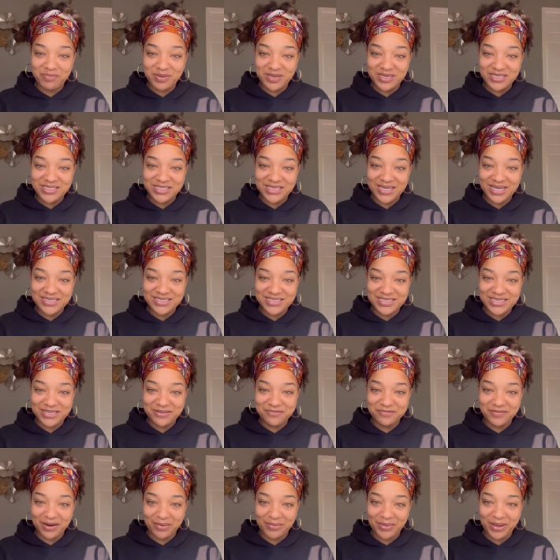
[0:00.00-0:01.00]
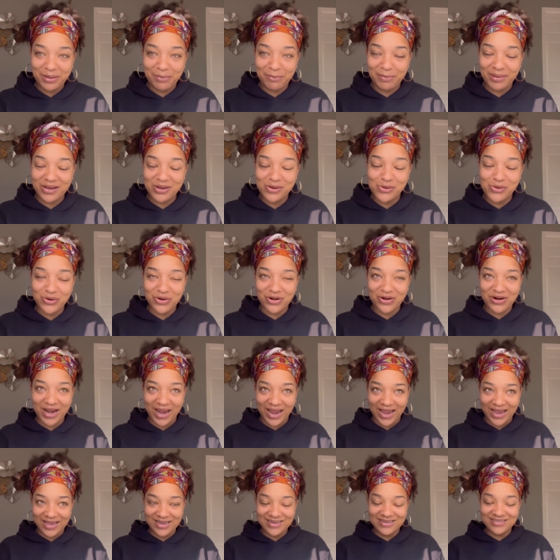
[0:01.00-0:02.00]
PTSD from it. But quarter
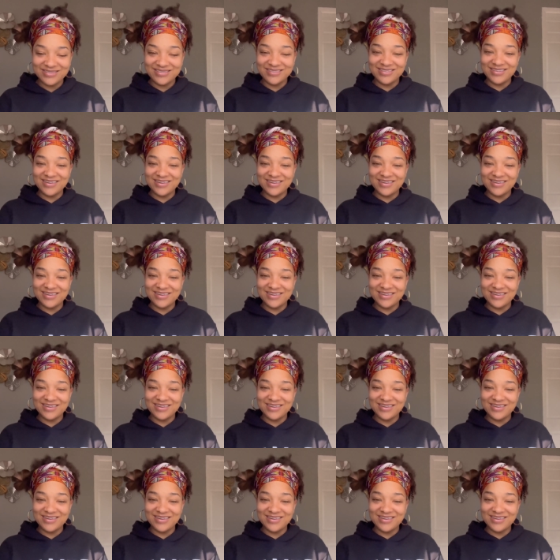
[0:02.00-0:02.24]
eight,